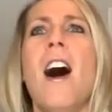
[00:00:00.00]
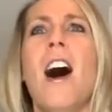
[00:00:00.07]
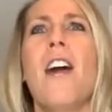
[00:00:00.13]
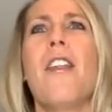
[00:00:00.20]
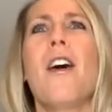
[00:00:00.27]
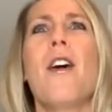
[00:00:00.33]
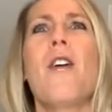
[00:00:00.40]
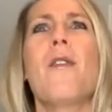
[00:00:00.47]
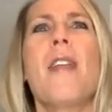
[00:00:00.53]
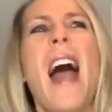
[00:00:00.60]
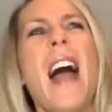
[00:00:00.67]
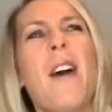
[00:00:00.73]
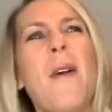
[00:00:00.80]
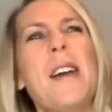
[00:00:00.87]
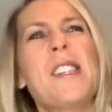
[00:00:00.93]
Although
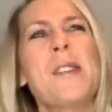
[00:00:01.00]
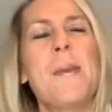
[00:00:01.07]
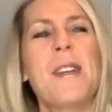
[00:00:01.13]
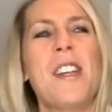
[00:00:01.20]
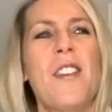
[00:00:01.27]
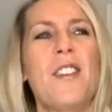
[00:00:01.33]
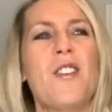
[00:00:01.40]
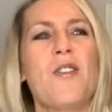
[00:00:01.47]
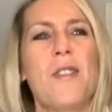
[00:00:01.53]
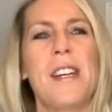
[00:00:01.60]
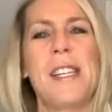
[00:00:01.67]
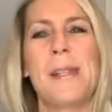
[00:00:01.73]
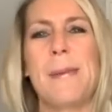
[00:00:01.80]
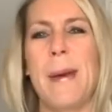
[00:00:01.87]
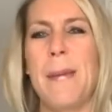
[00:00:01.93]
not quite so much on the
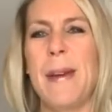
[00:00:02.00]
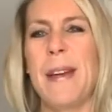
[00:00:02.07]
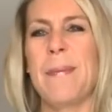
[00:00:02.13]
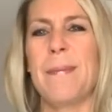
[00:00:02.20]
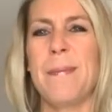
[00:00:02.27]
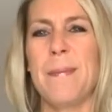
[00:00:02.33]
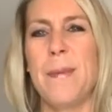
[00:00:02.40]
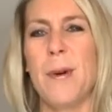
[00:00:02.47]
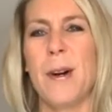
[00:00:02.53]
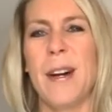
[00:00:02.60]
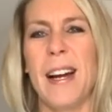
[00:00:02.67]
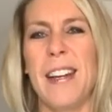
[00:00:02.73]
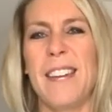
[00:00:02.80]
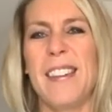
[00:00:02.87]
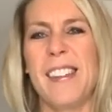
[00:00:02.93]
trees, maybe more
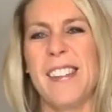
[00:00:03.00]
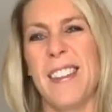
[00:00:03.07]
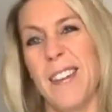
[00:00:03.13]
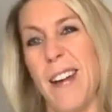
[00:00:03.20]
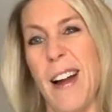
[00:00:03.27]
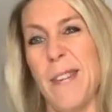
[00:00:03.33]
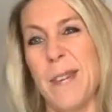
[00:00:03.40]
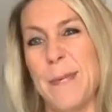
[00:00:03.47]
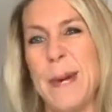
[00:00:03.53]
on just the ground.